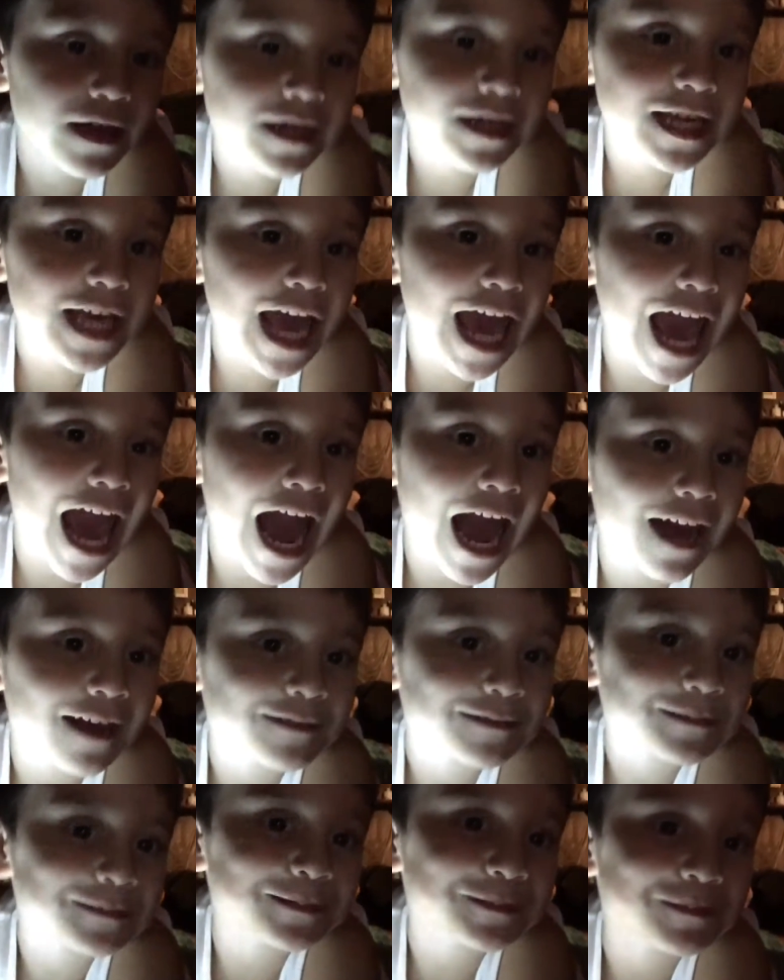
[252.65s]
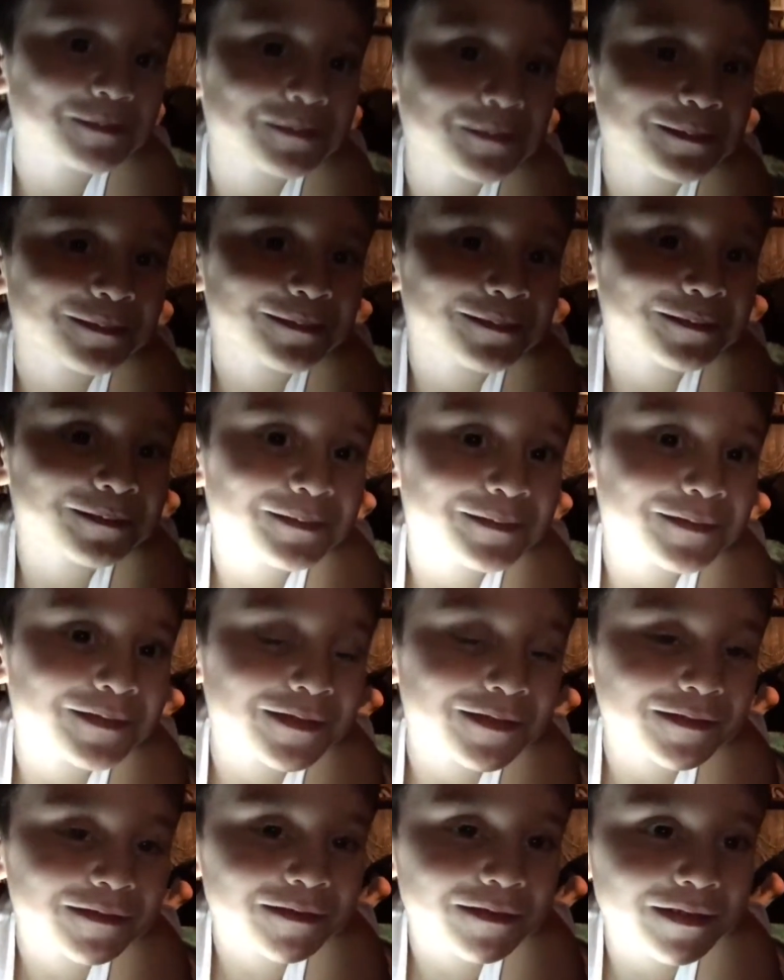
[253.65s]
Yeah. Yeah? Who's
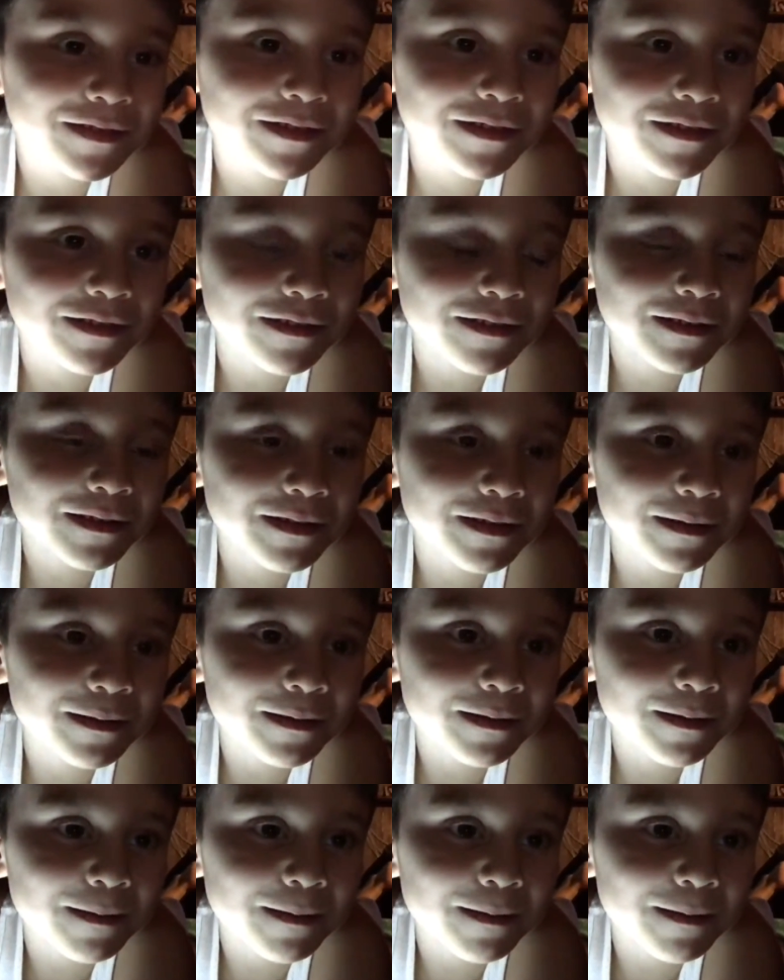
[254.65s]
coming to give you presents?